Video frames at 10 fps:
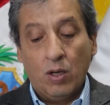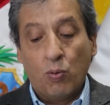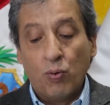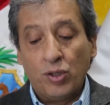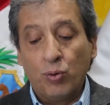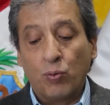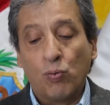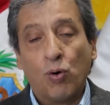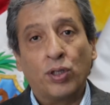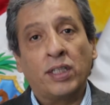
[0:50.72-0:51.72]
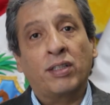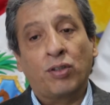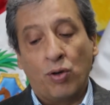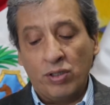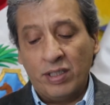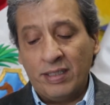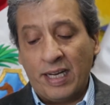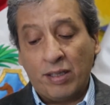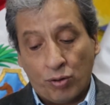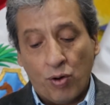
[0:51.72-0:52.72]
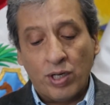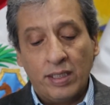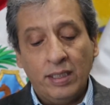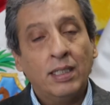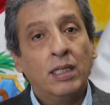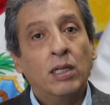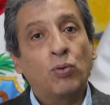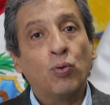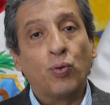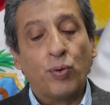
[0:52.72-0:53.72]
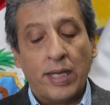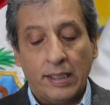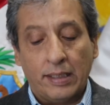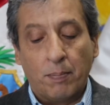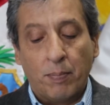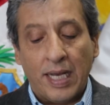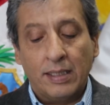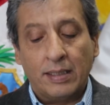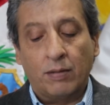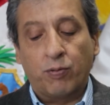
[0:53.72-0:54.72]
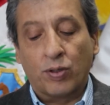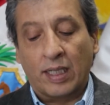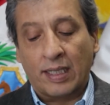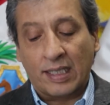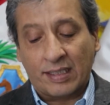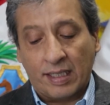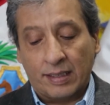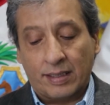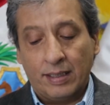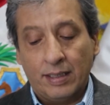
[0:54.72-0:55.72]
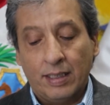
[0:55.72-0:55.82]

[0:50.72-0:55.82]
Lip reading: We should work strongly to create the basis for the success,